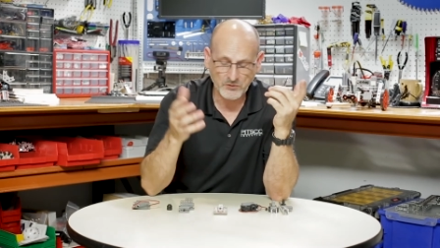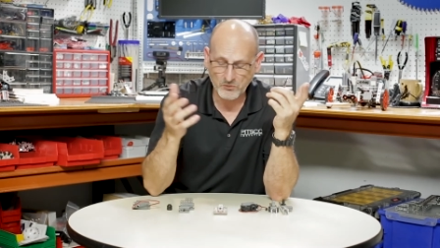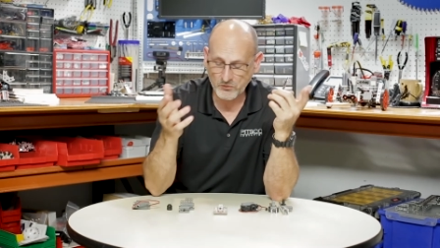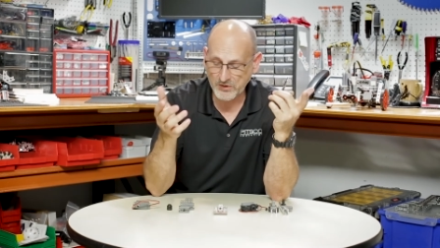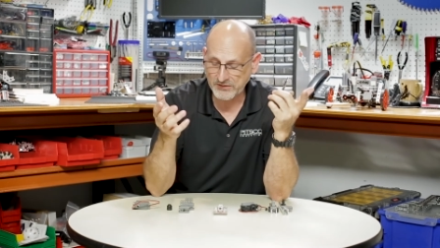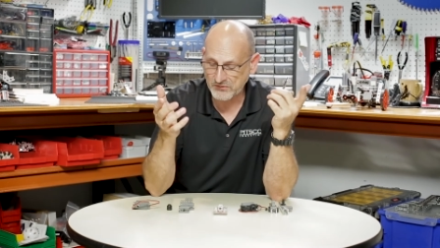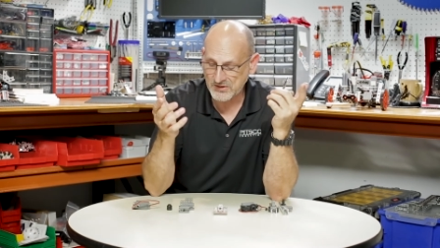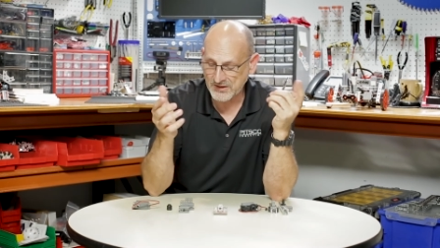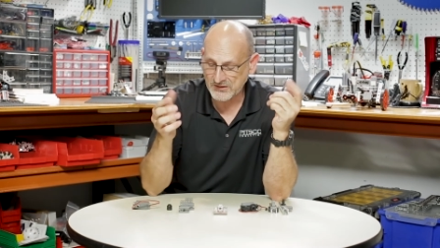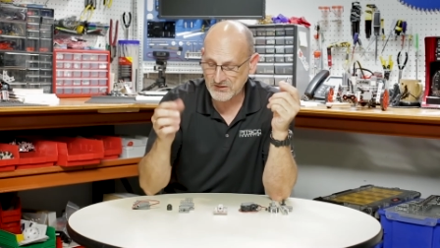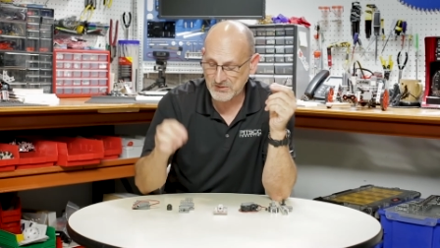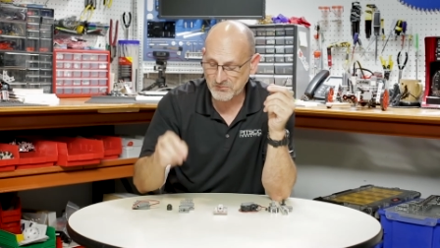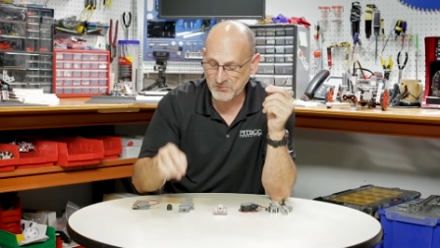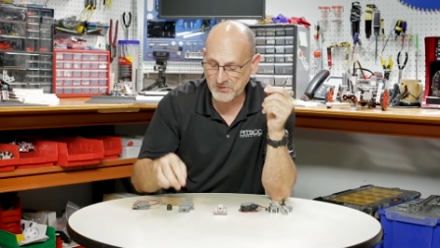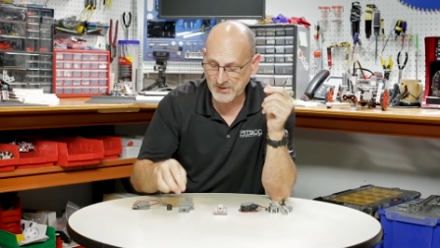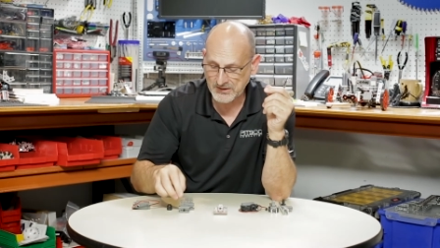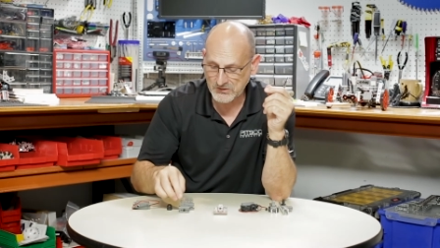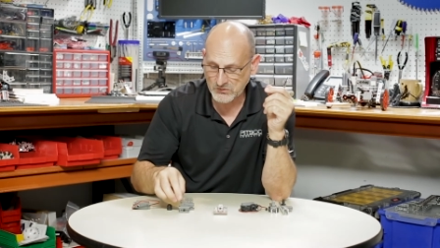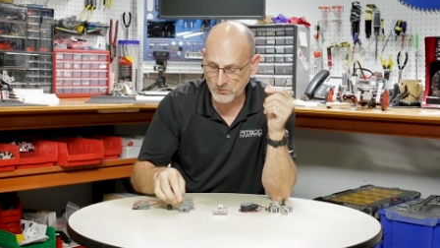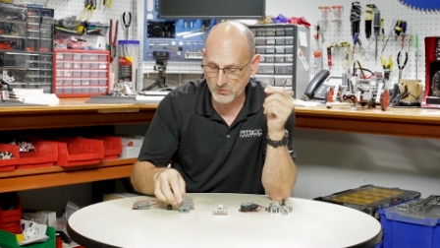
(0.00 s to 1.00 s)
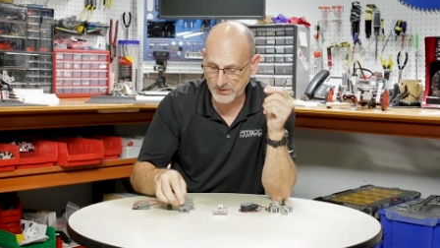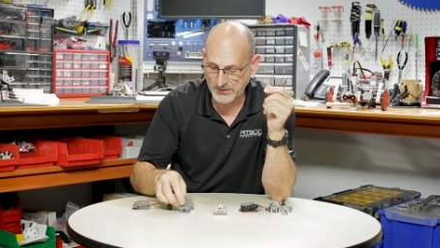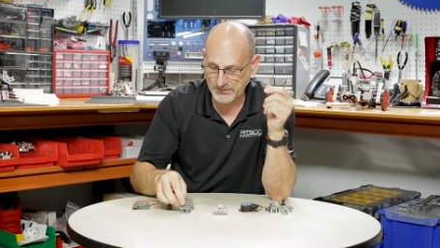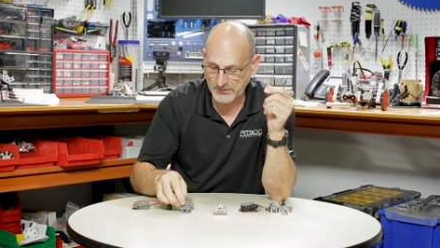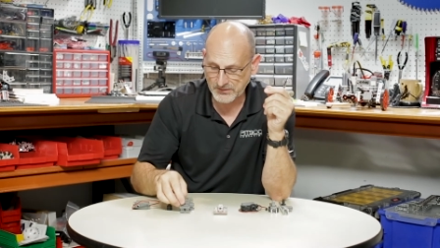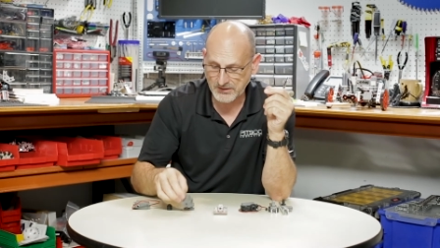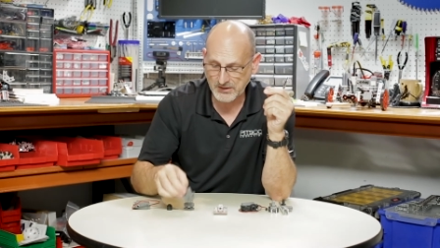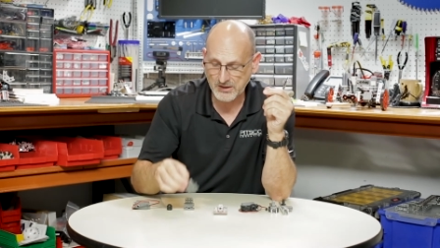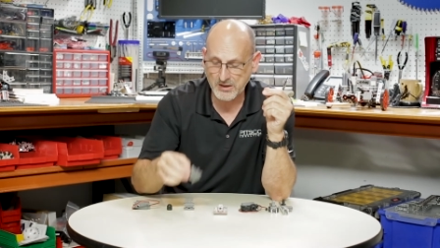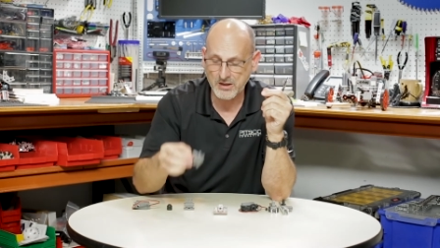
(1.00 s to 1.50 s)
we've done some things
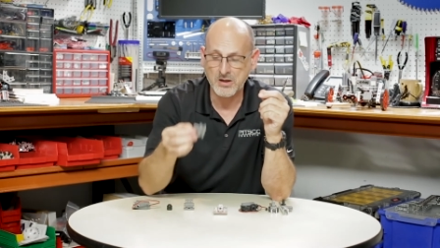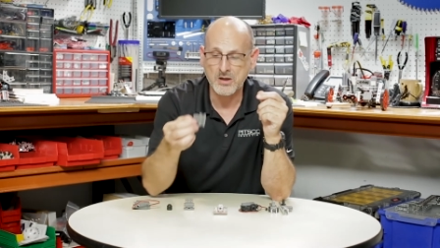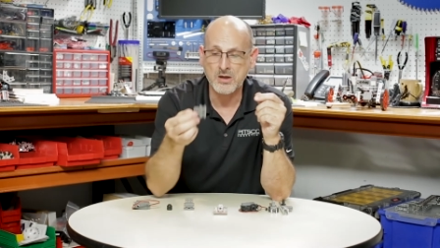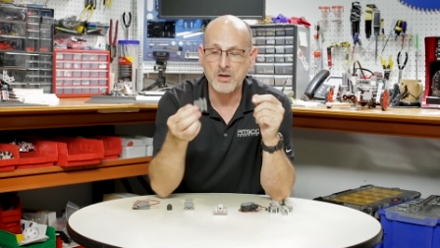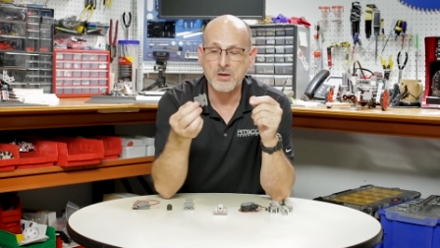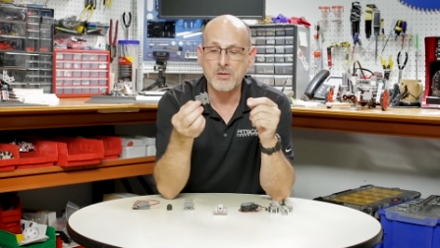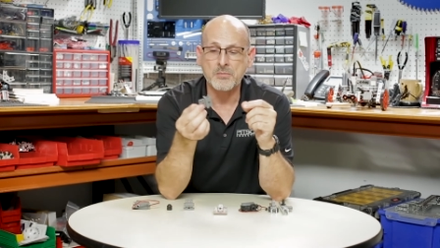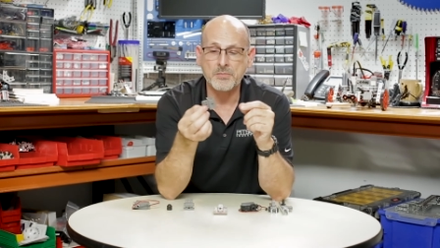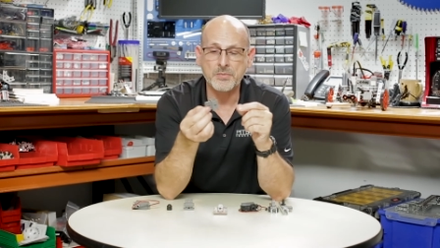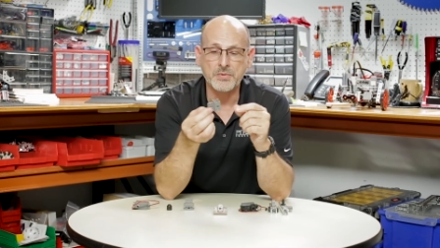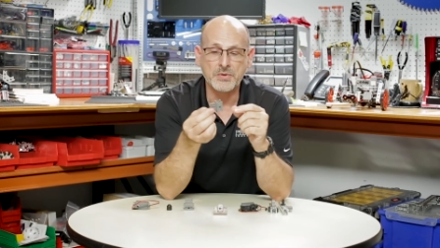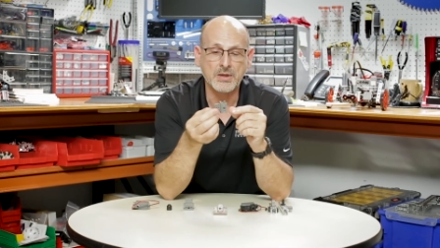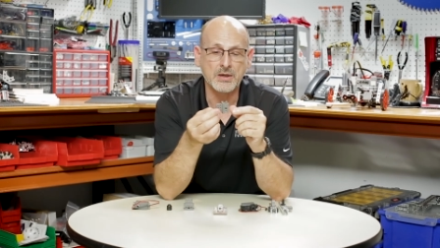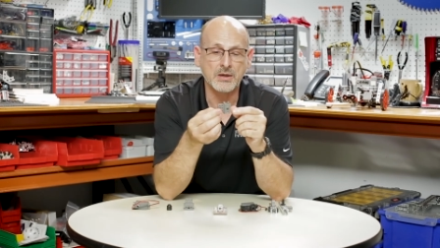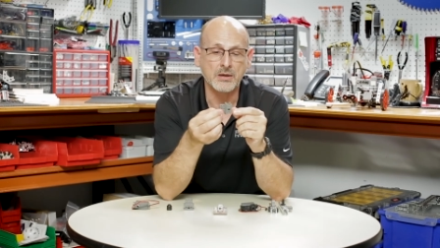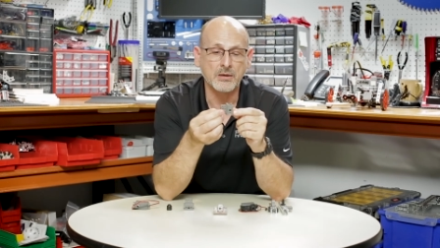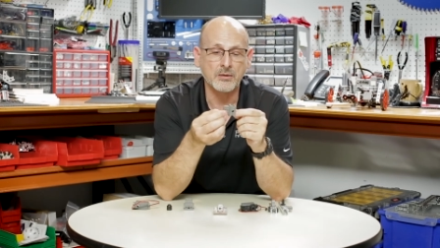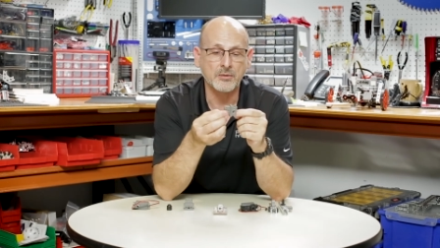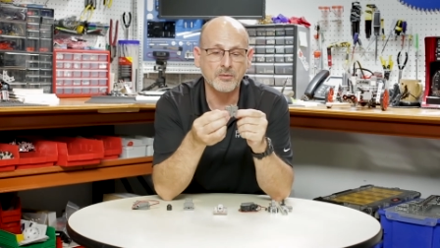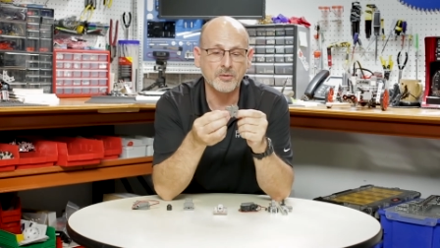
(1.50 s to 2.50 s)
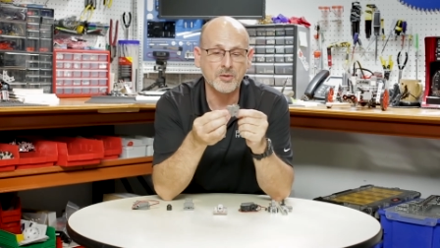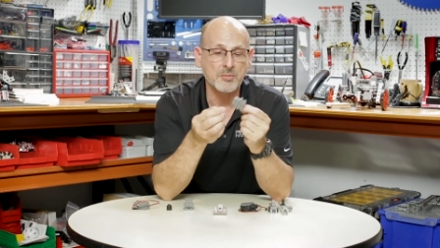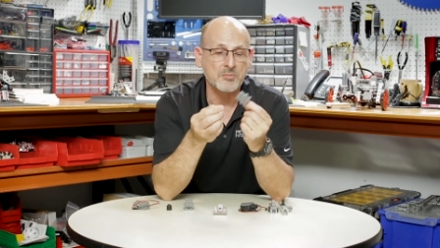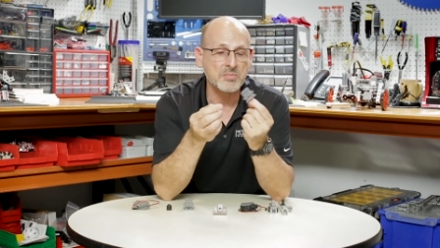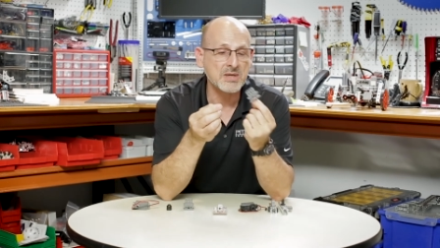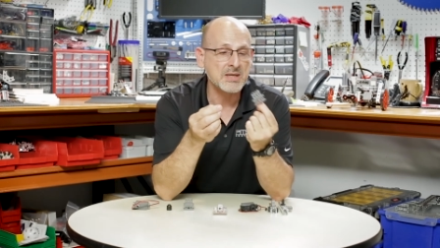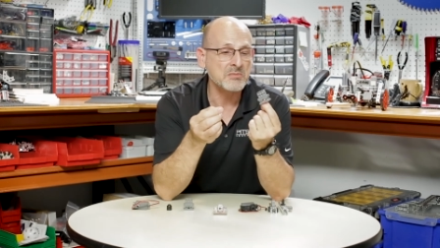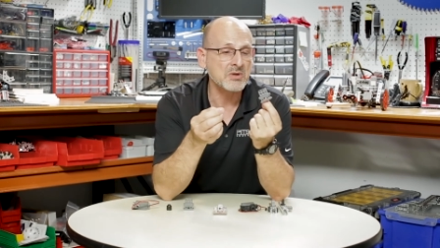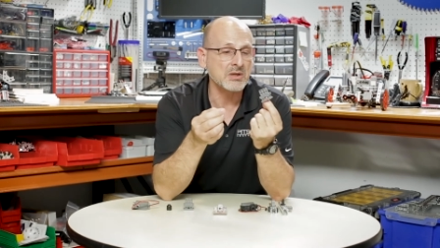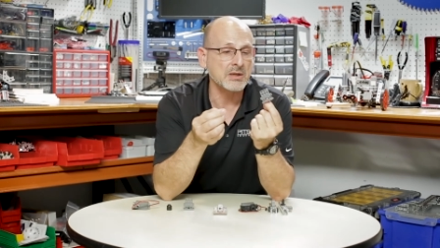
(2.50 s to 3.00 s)
with the
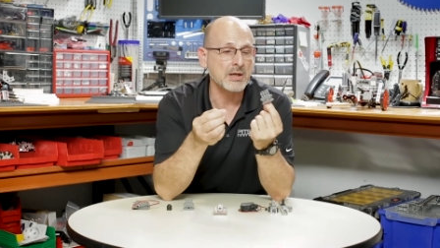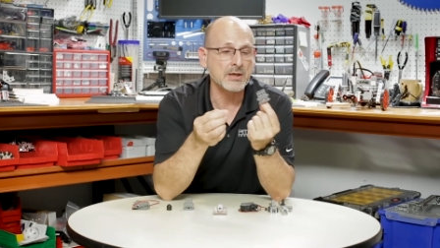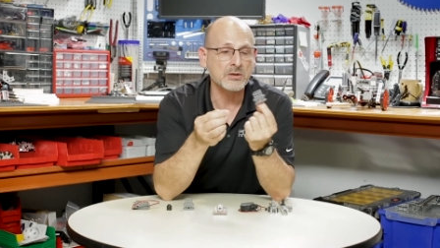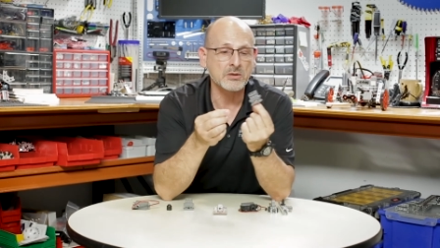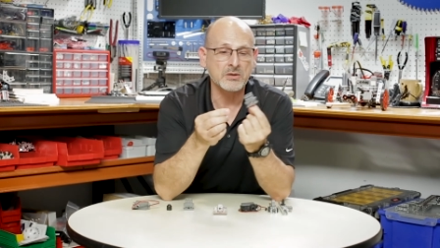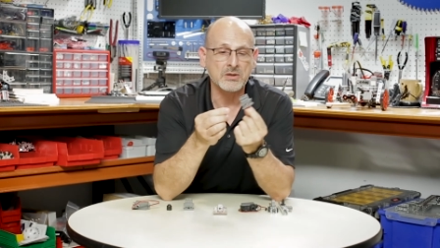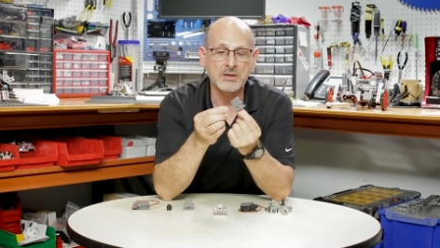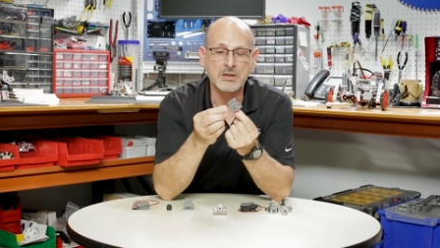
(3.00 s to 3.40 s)
beam connector.